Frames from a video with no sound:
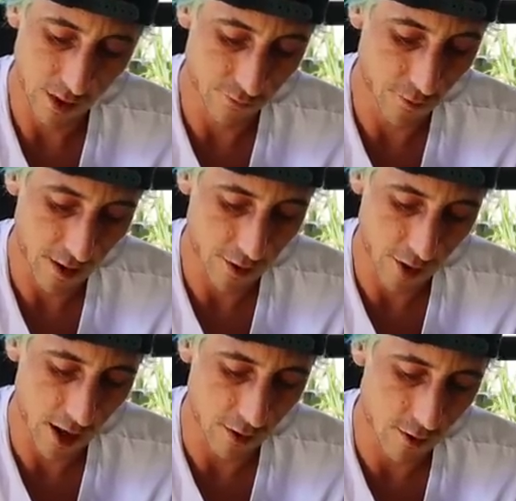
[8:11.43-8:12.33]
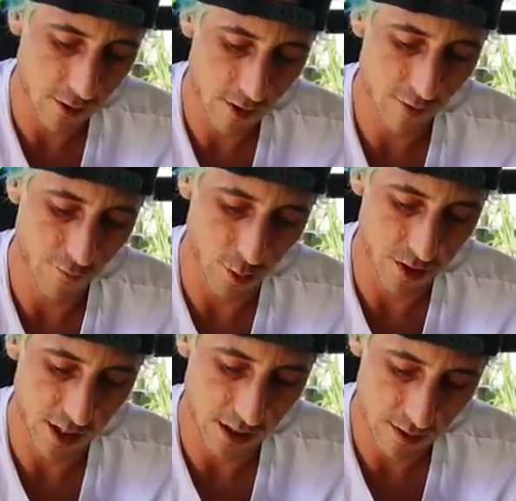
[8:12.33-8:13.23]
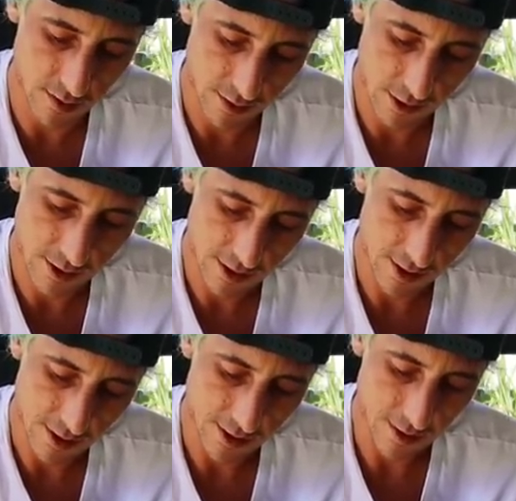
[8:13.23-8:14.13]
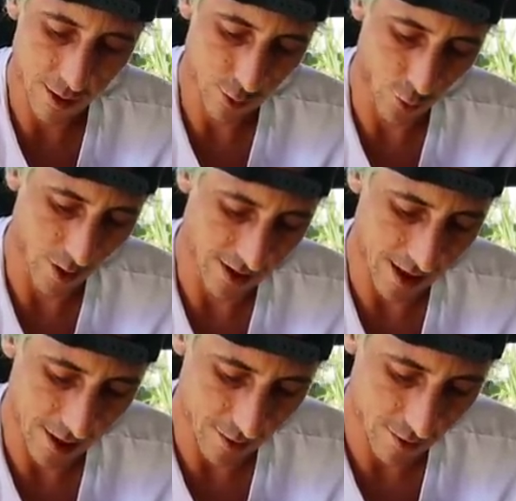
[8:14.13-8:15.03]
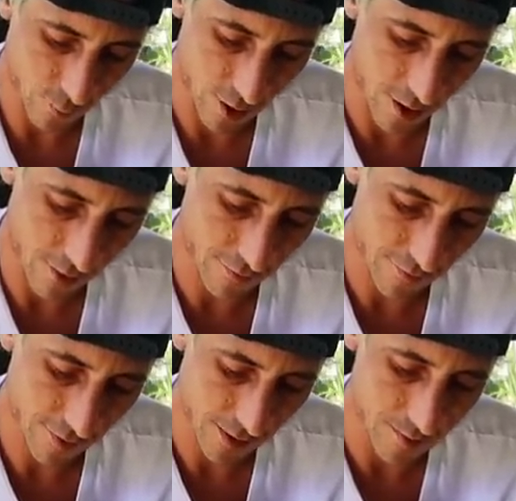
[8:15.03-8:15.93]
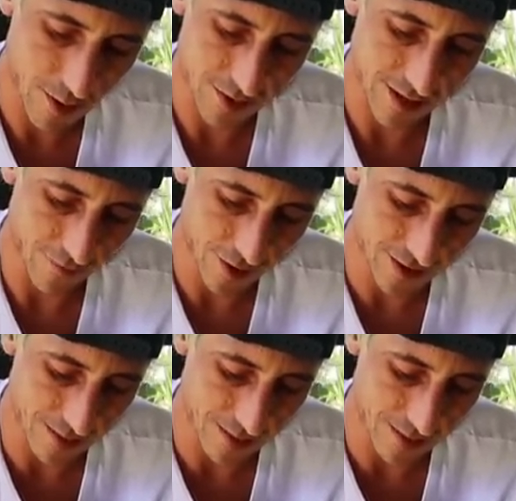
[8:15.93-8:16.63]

for I don't know how long. 14, 29er, one off. Come on, give us